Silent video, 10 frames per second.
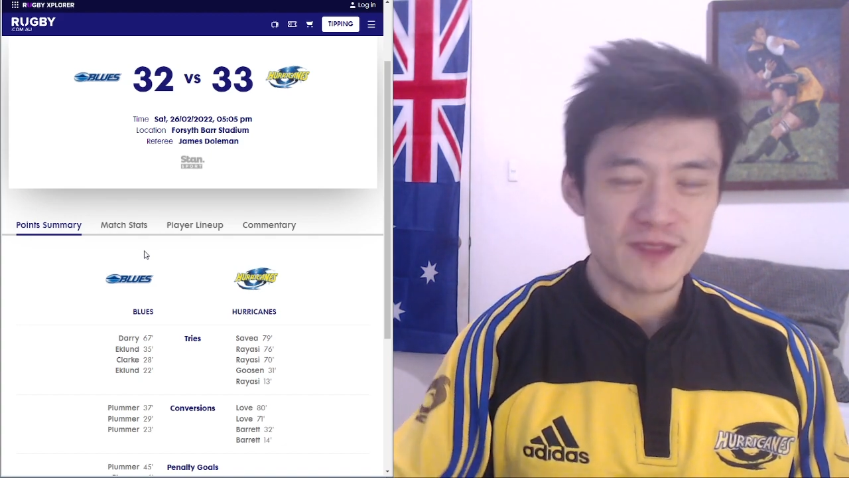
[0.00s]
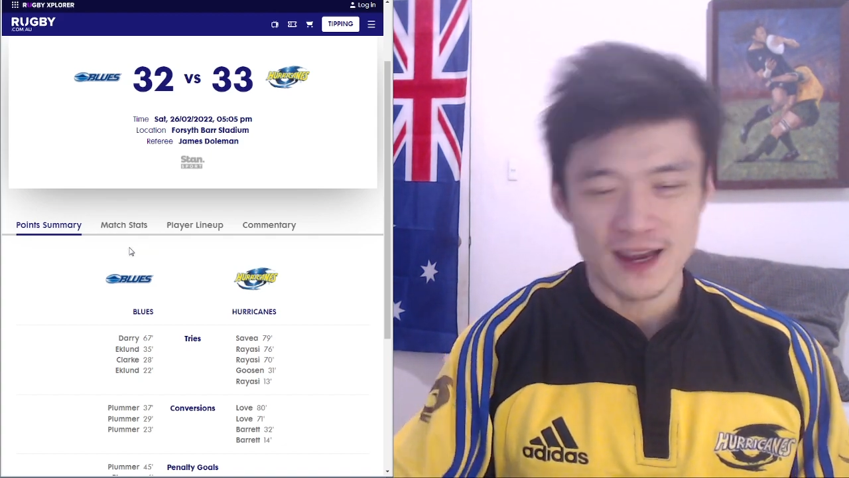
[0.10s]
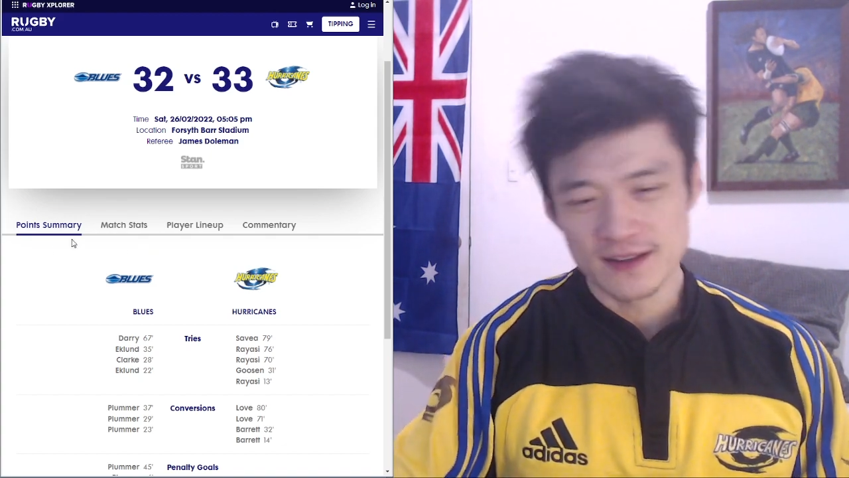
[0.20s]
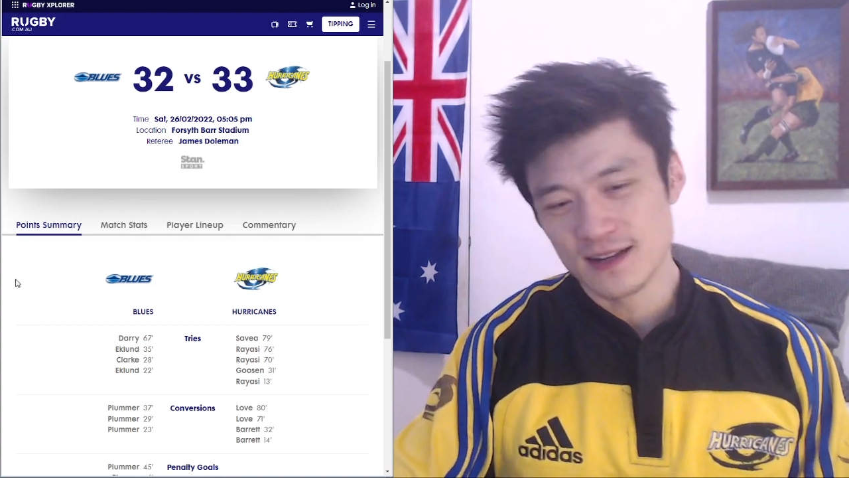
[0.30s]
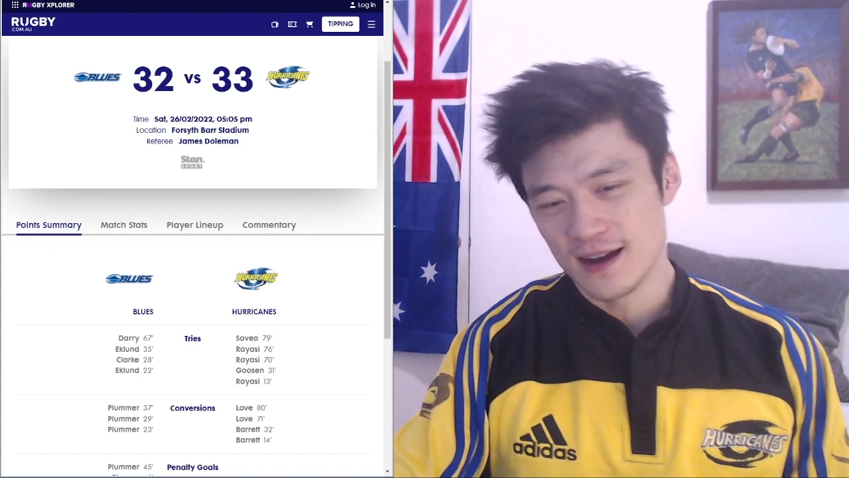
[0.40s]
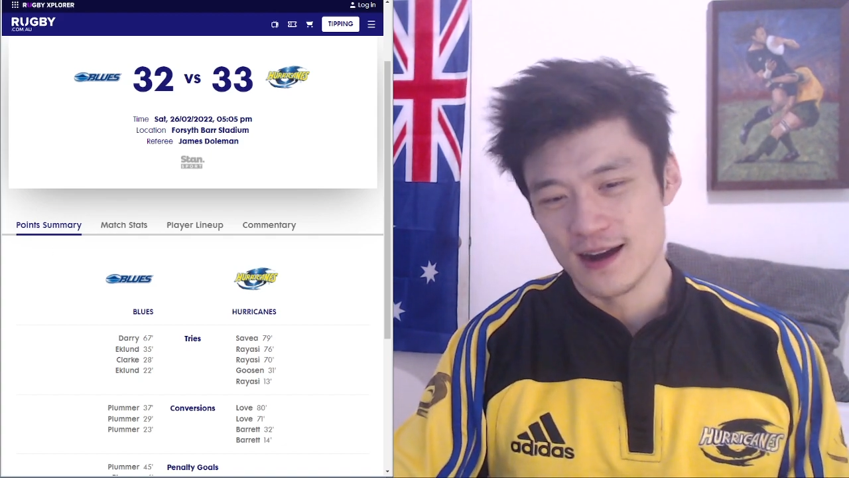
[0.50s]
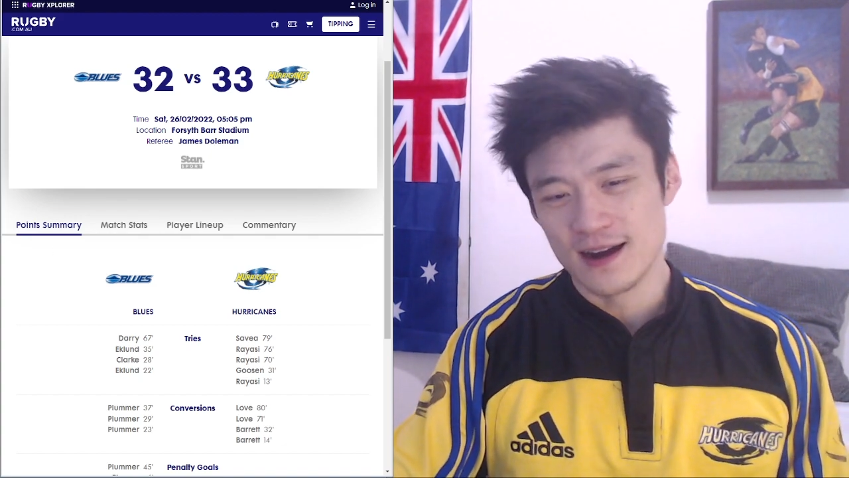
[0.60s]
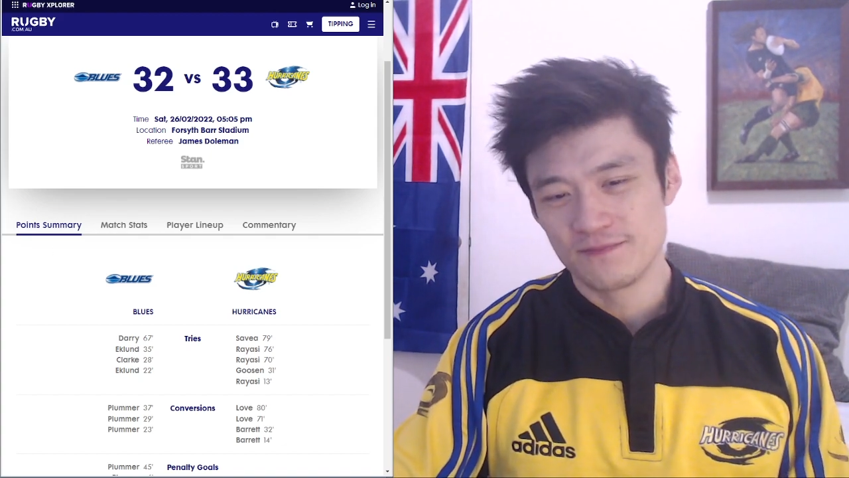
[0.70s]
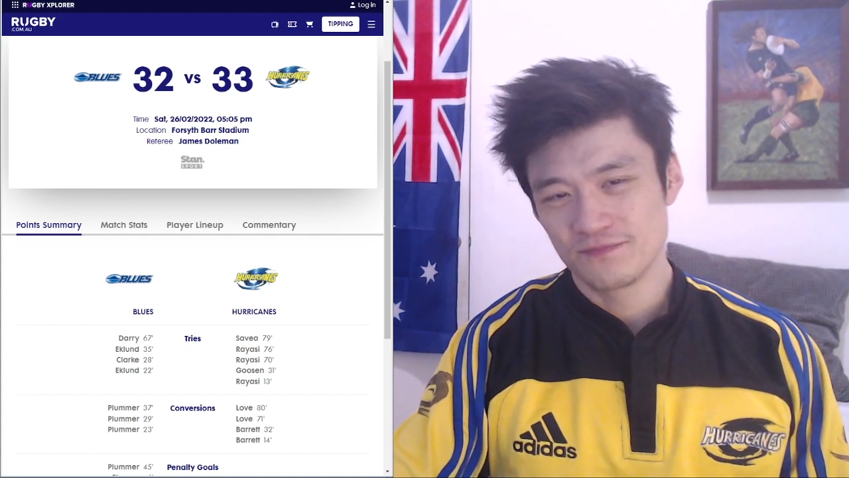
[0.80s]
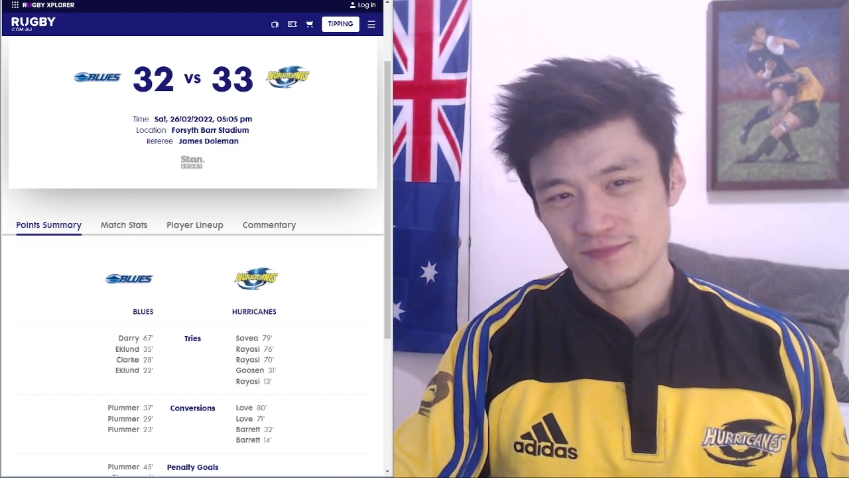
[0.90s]
and
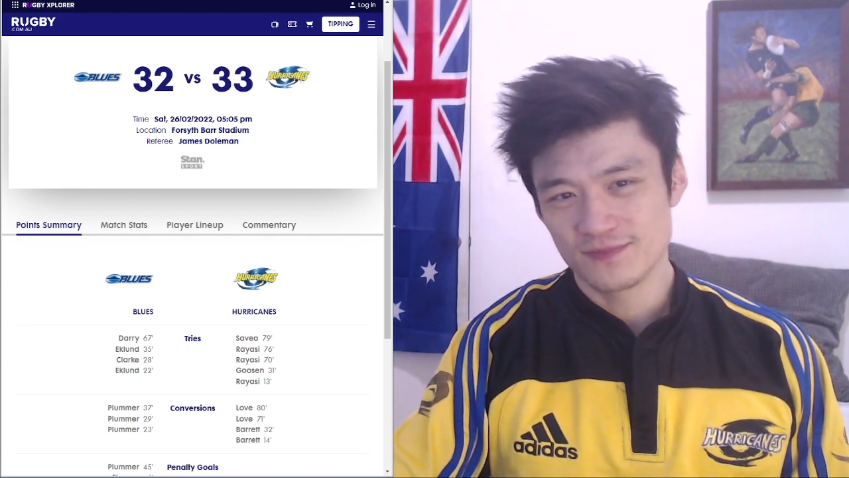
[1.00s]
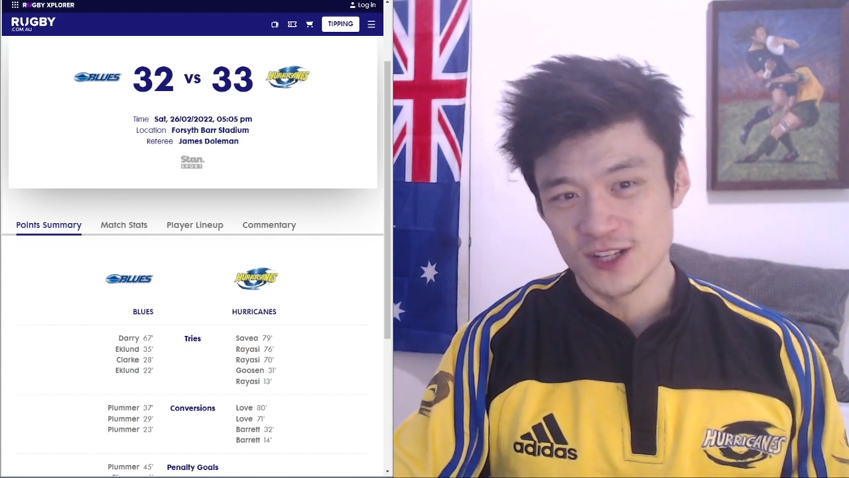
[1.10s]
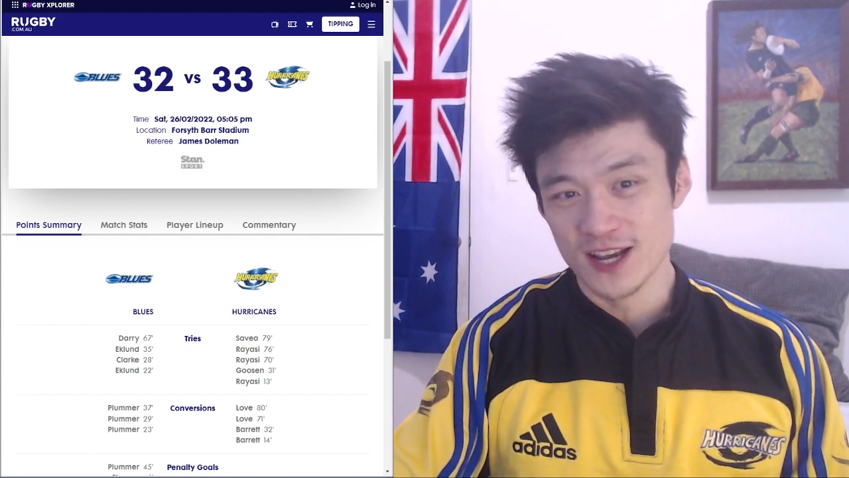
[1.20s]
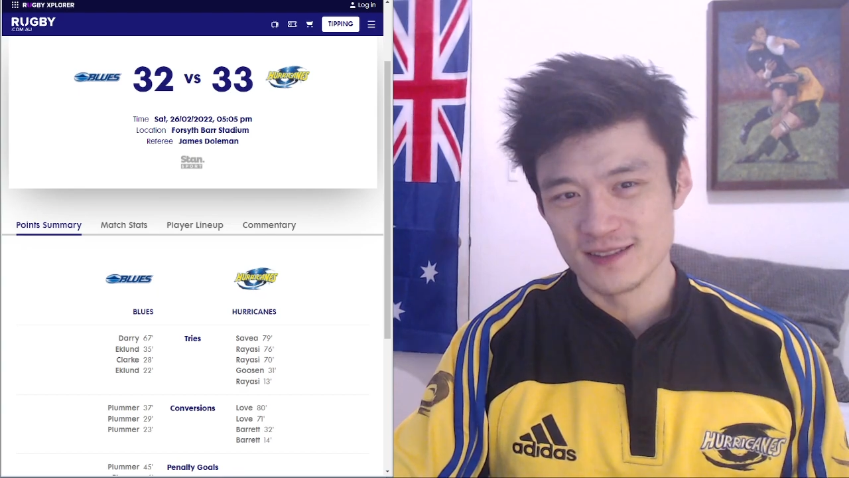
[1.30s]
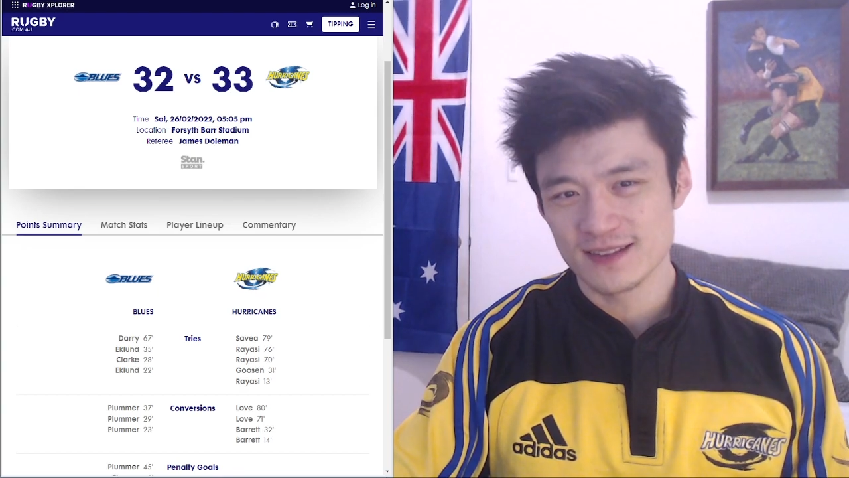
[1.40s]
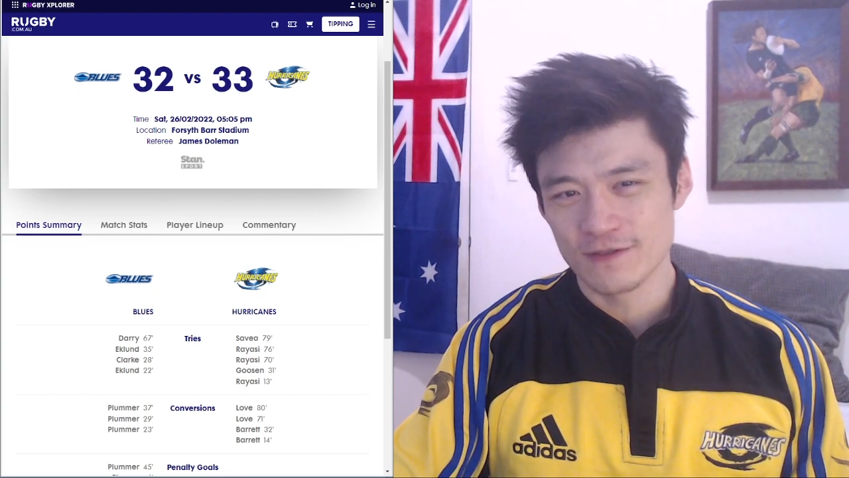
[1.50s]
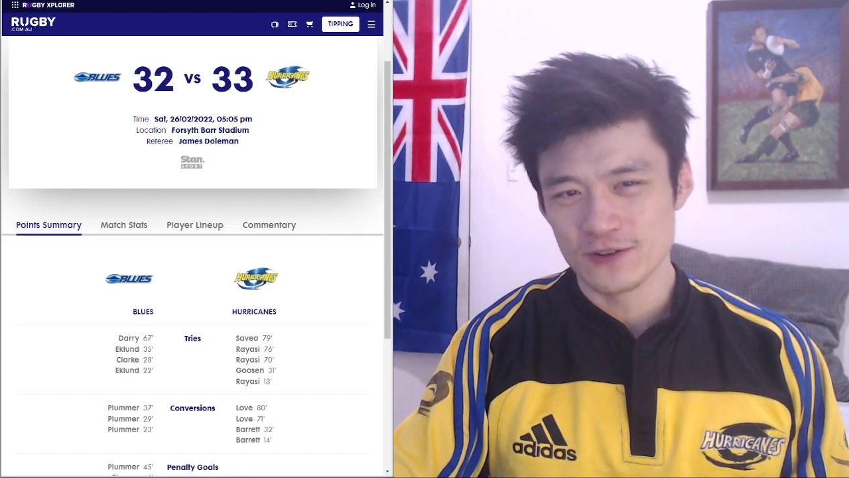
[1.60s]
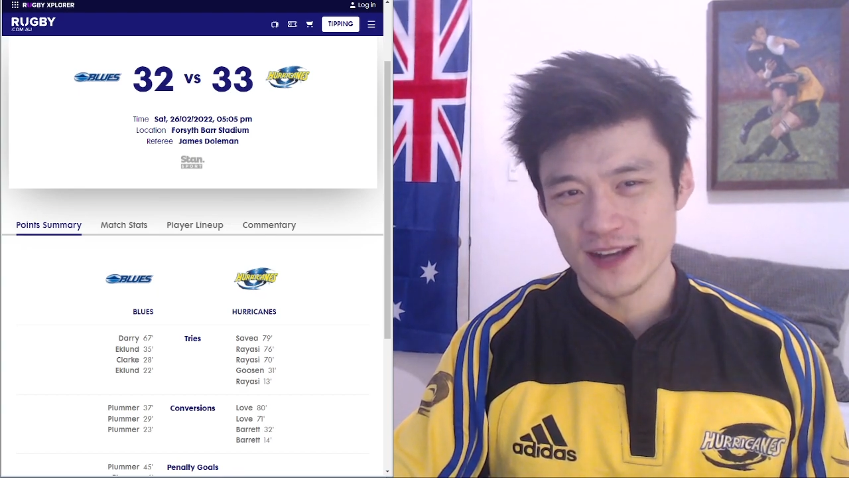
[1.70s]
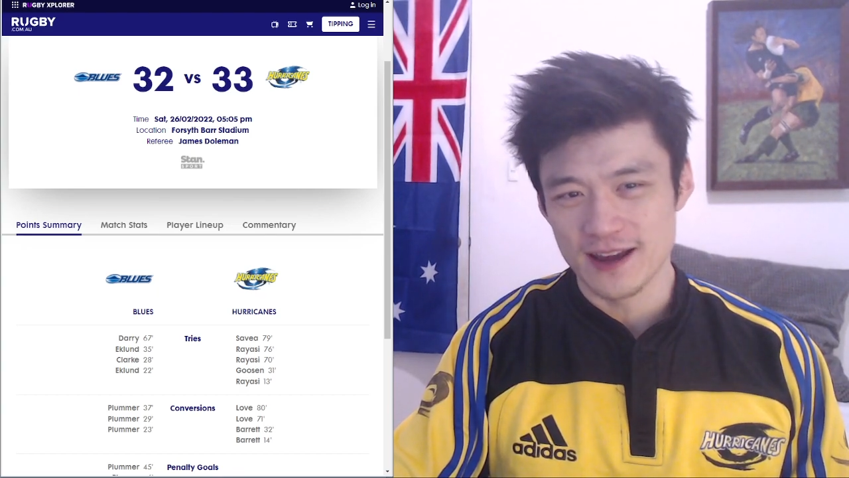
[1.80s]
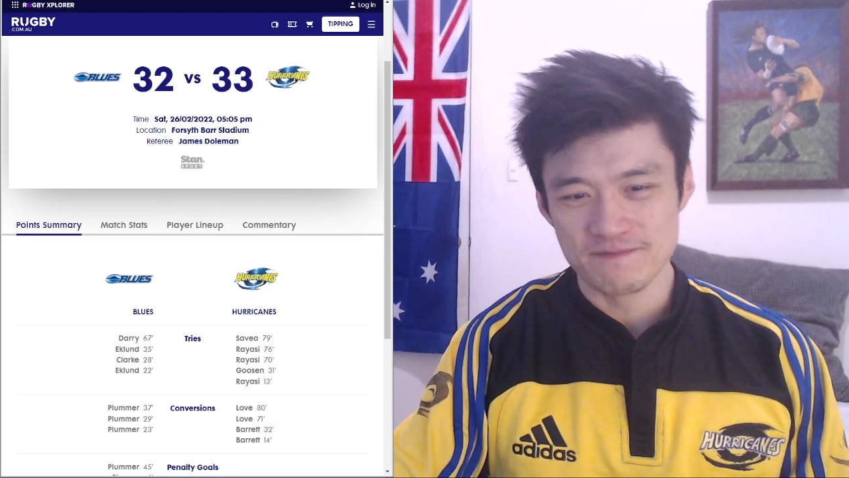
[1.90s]
cheers. Have a
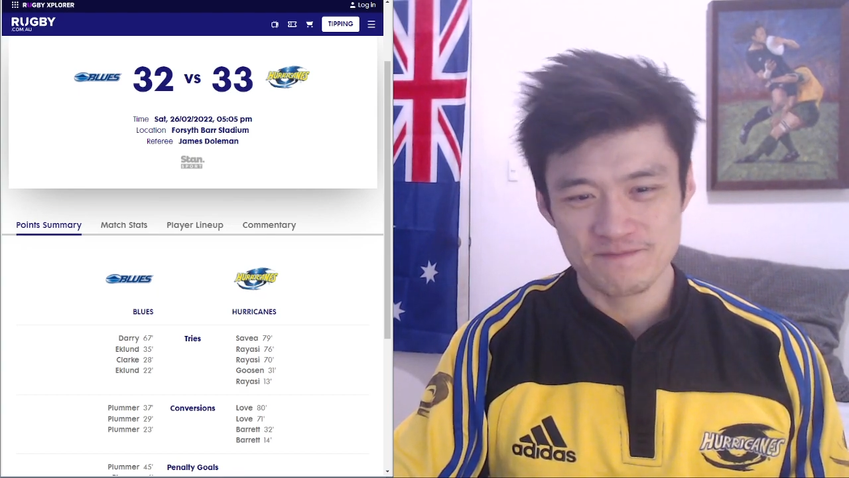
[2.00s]
good day.